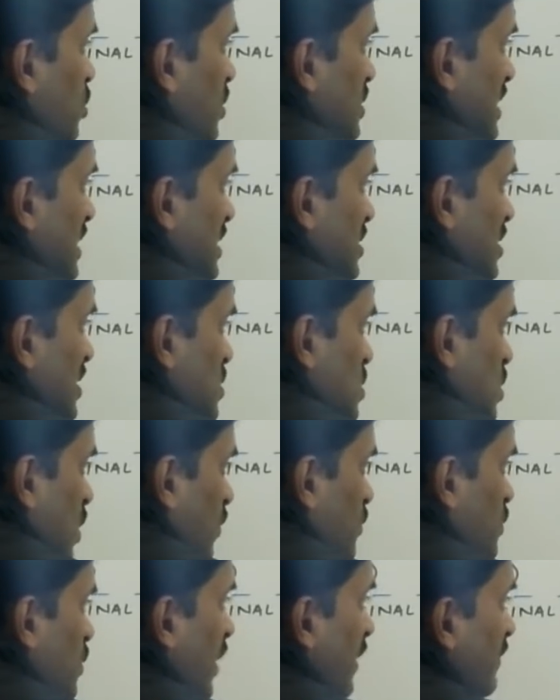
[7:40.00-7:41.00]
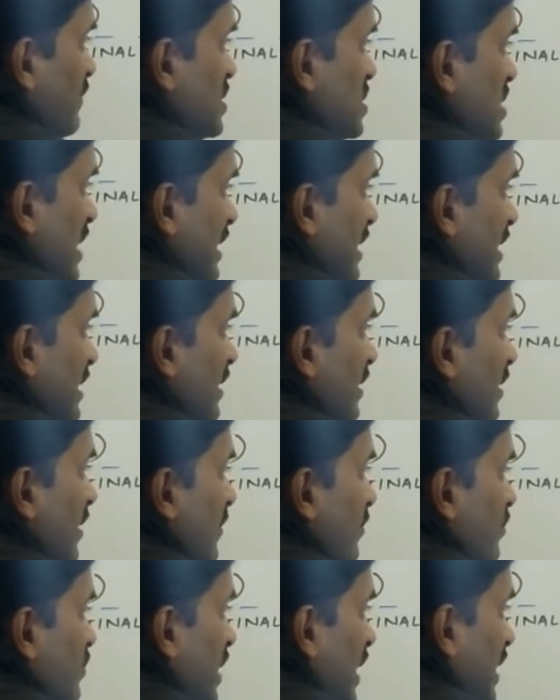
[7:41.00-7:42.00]
mucosa, just now you have studied
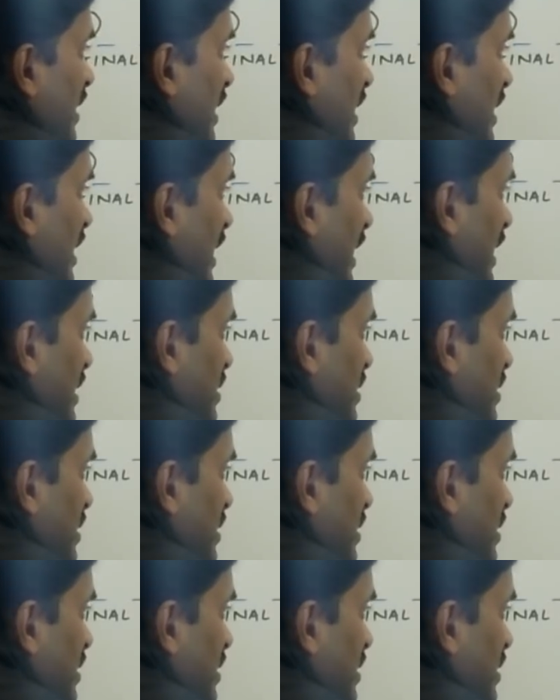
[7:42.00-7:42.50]
that